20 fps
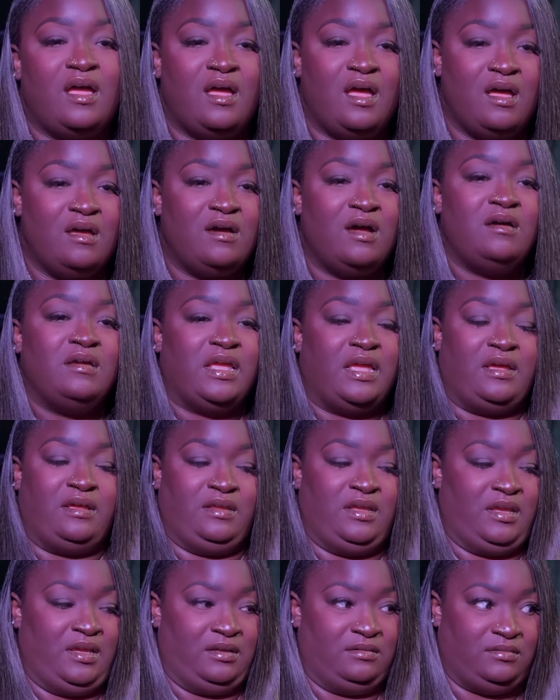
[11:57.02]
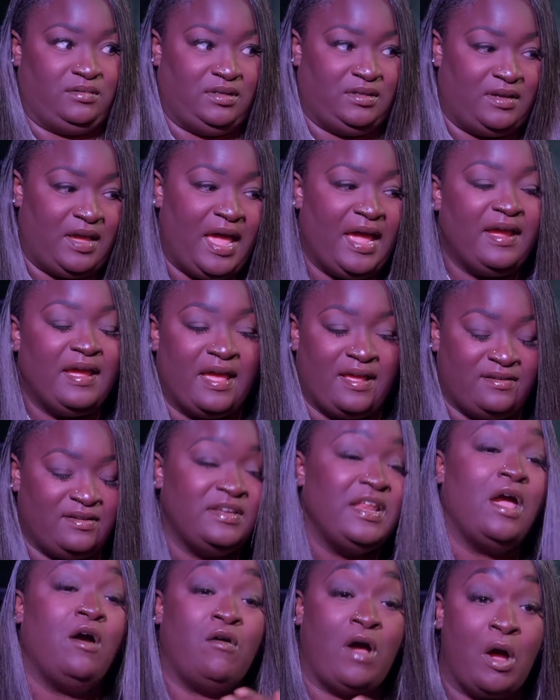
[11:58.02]
capped. Uh, oh yeah, yeah, yeah. I
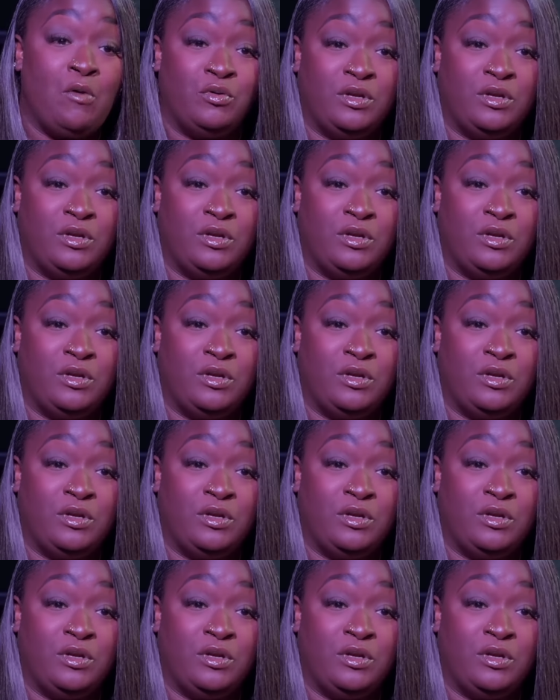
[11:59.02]
no, I